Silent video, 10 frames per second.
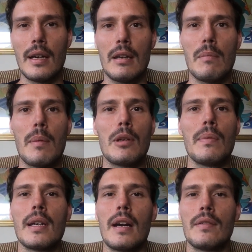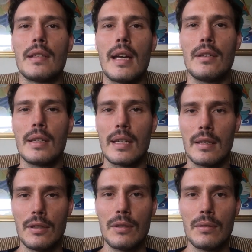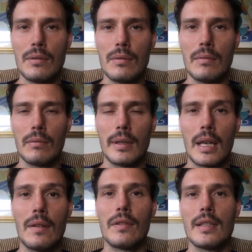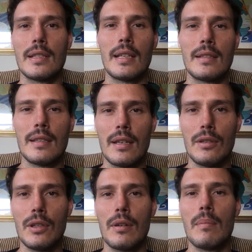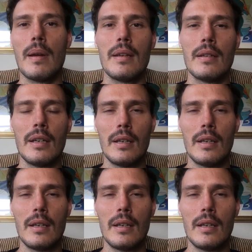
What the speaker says: And then maybe the week after that, you get up for the sunset and you go to bed,